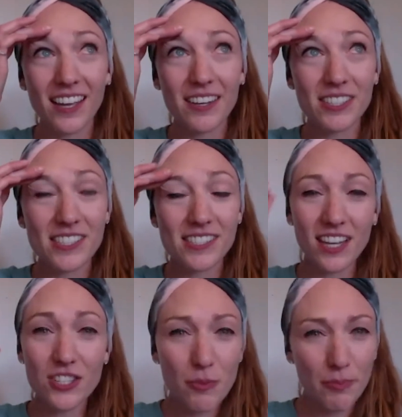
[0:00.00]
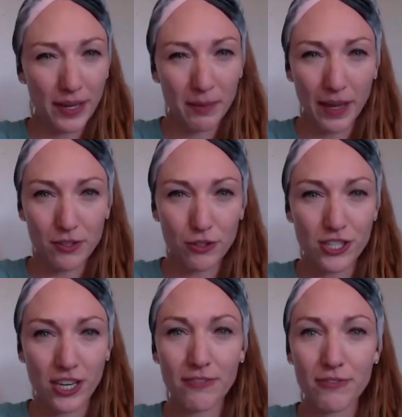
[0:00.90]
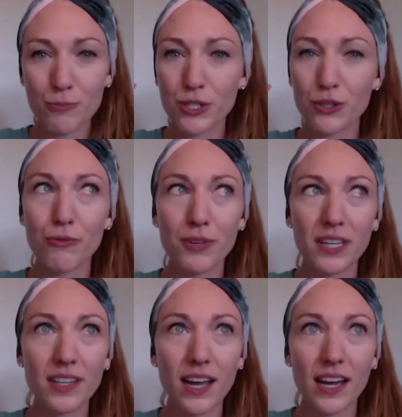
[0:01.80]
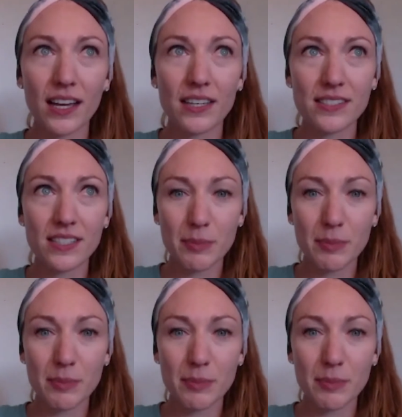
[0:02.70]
it's such a big mental shift when you realize,